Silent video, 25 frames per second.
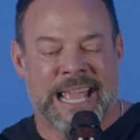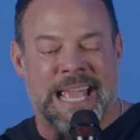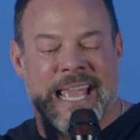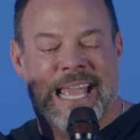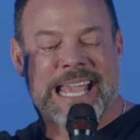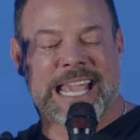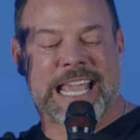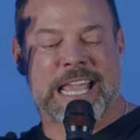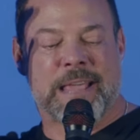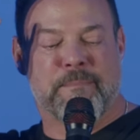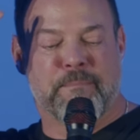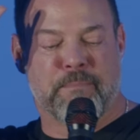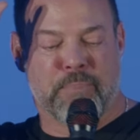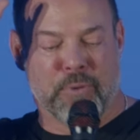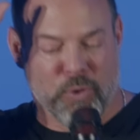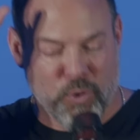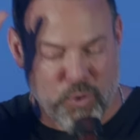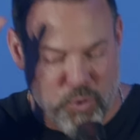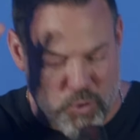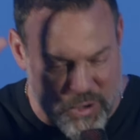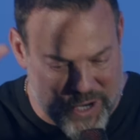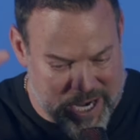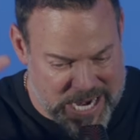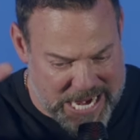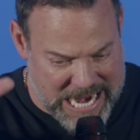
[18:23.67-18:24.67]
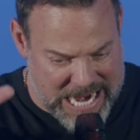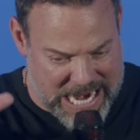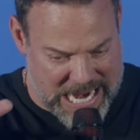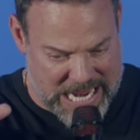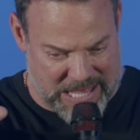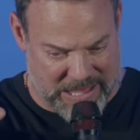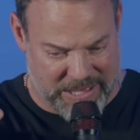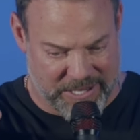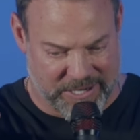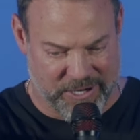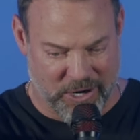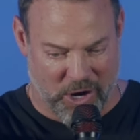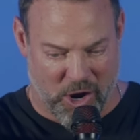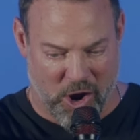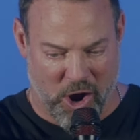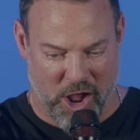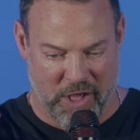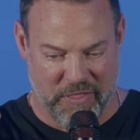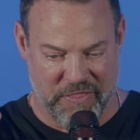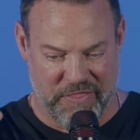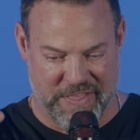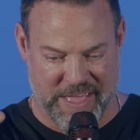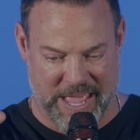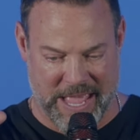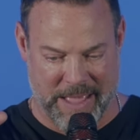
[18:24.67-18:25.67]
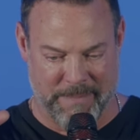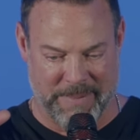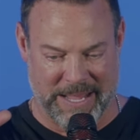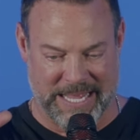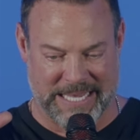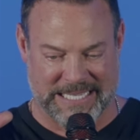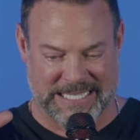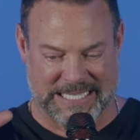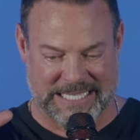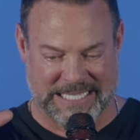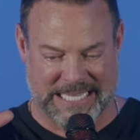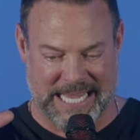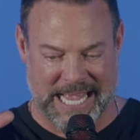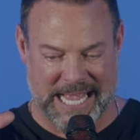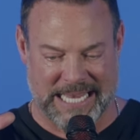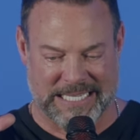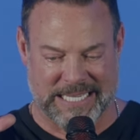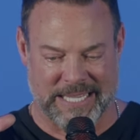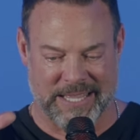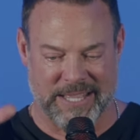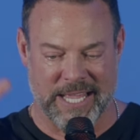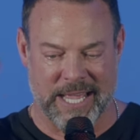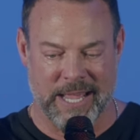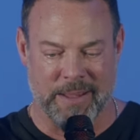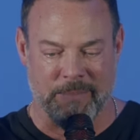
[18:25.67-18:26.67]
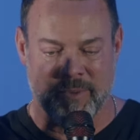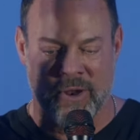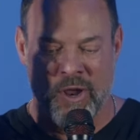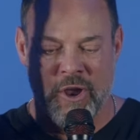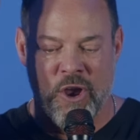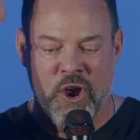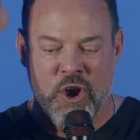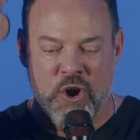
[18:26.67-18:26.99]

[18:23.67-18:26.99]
he breathed on them and said to them,